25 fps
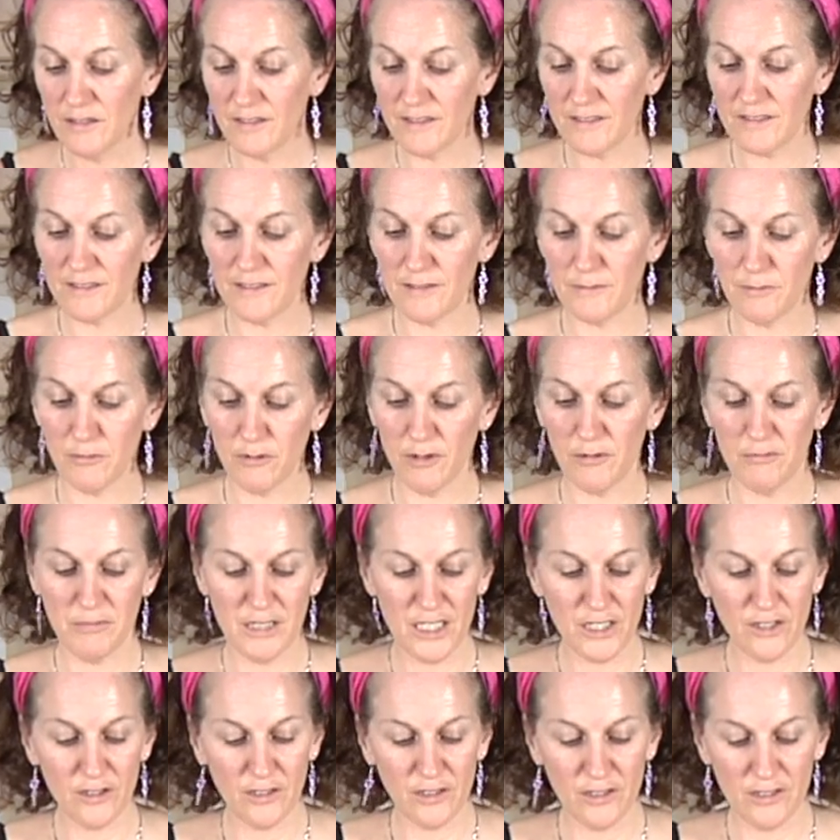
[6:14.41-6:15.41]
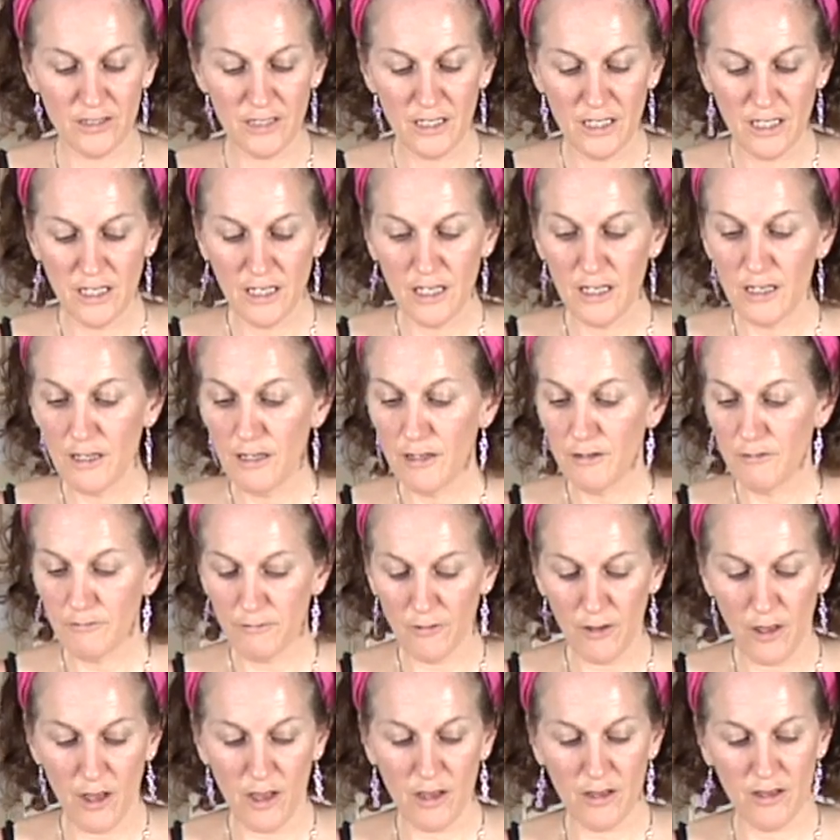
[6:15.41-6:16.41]
this is probably good
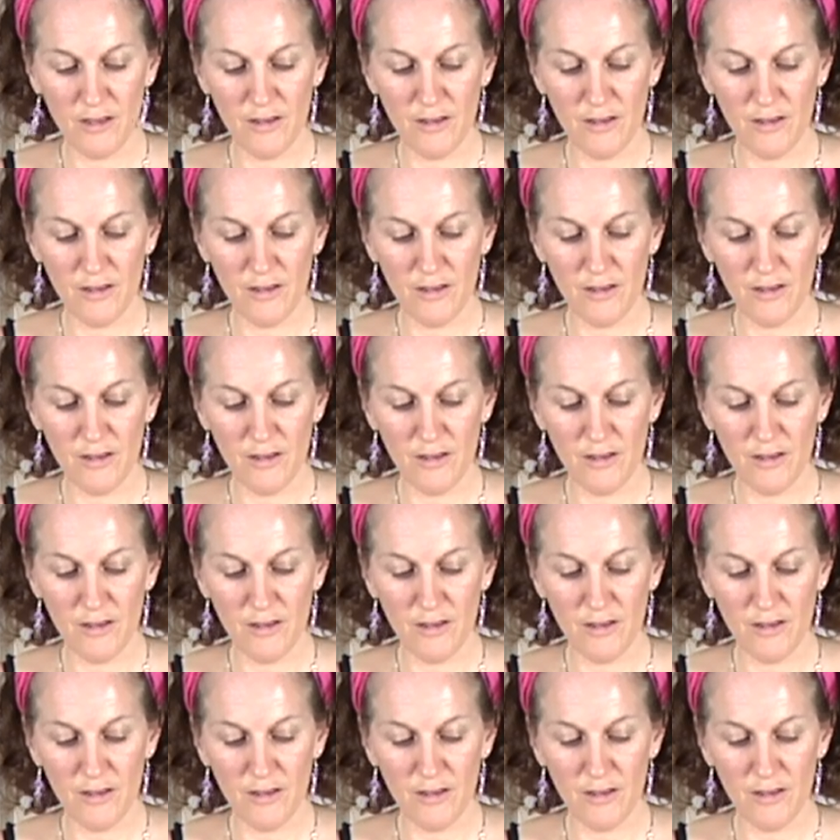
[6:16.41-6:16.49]
for